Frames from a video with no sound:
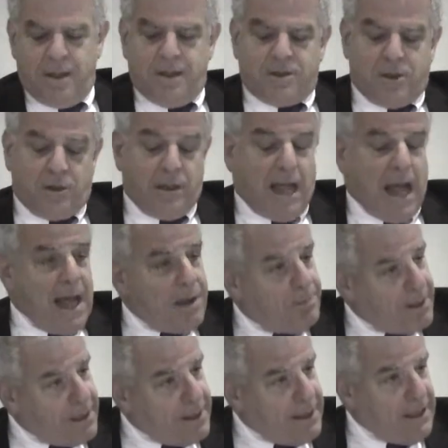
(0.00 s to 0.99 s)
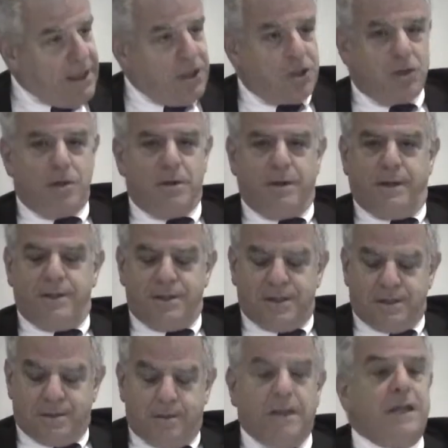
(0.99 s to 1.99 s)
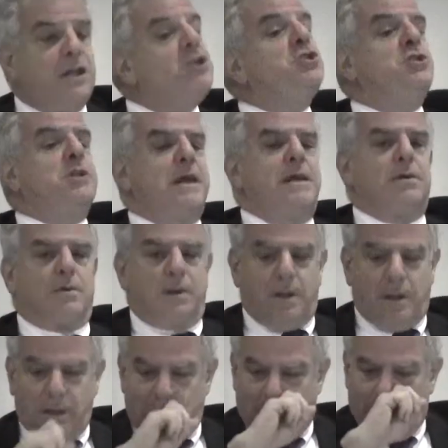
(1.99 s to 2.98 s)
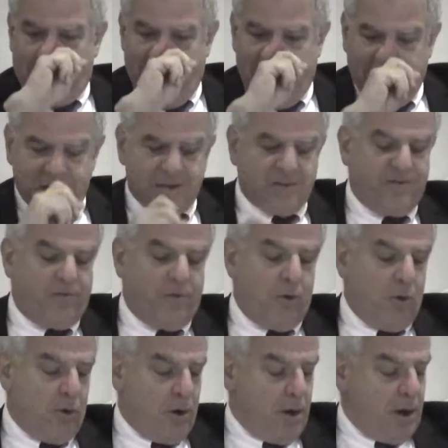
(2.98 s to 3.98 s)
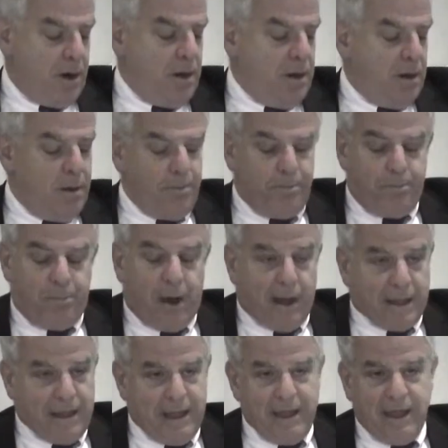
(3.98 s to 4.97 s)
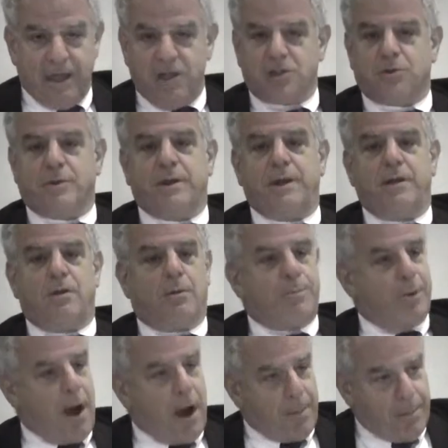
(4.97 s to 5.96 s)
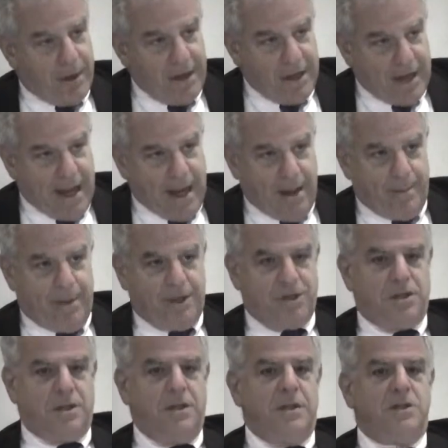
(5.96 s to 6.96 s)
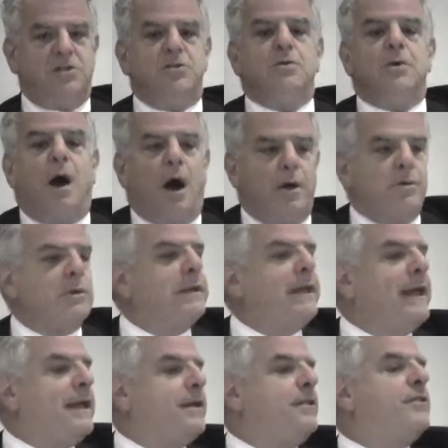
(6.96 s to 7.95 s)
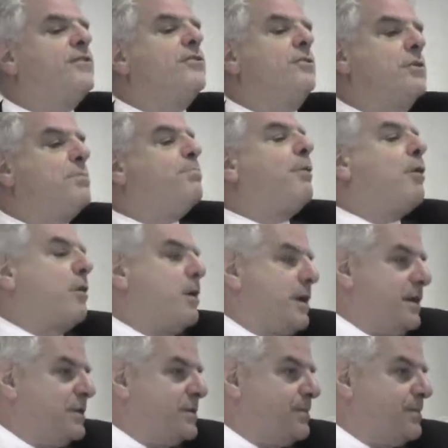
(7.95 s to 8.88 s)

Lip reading: So liability insurance, in general, pays for bodily injury or property damage to unrelated third parties.